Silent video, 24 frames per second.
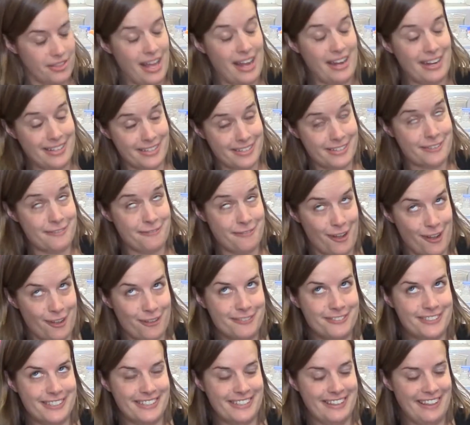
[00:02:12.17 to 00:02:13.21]
is
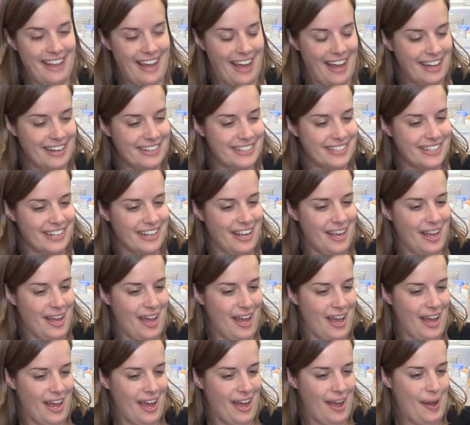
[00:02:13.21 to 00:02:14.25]
involved in that.
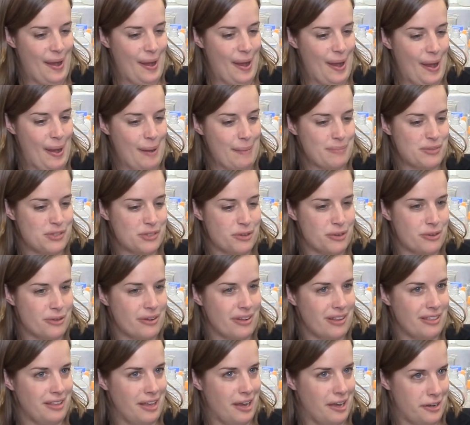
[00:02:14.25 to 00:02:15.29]
So
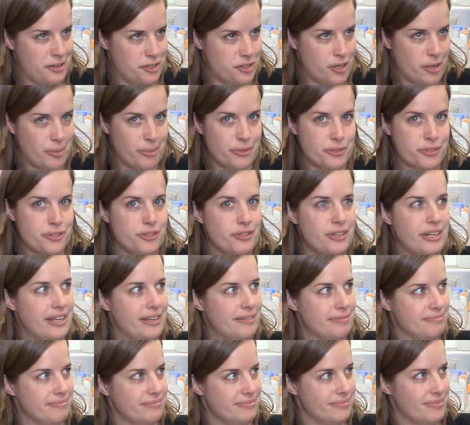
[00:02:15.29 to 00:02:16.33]
a lot of troubleshooting
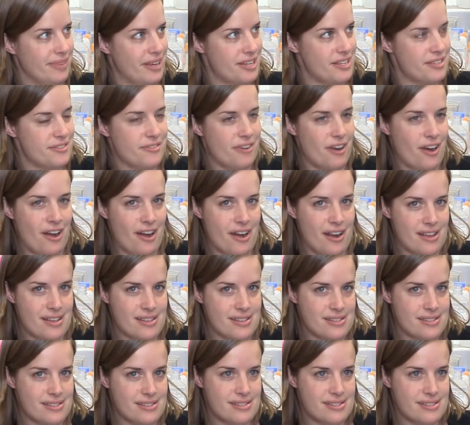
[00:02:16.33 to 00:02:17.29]
as far as